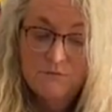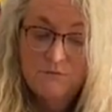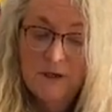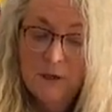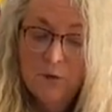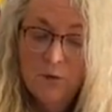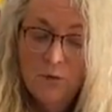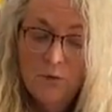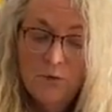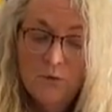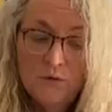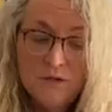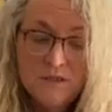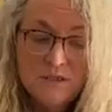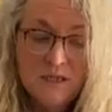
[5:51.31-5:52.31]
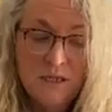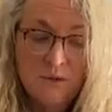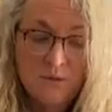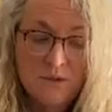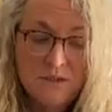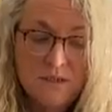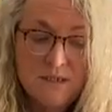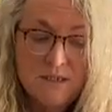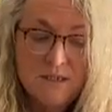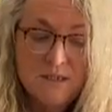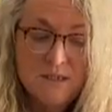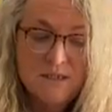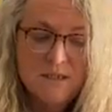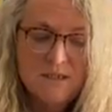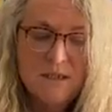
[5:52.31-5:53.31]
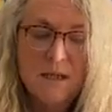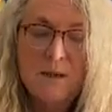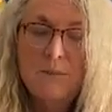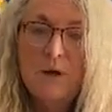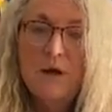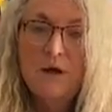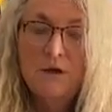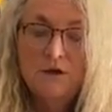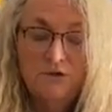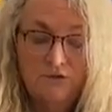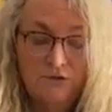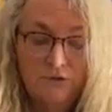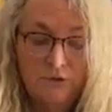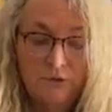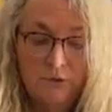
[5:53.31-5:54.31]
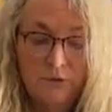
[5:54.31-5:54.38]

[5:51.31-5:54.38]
recall the sequences that still emerge